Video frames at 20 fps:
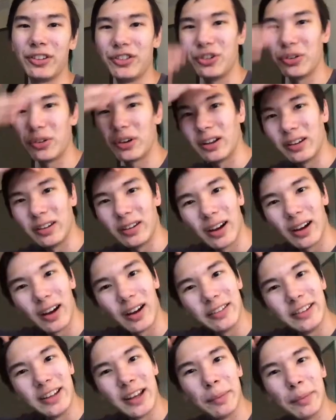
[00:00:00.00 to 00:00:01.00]
you can
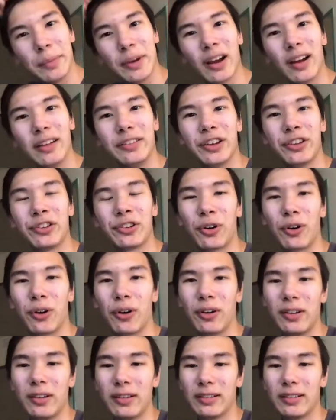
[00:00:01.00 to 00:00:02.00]
DM me on Discord.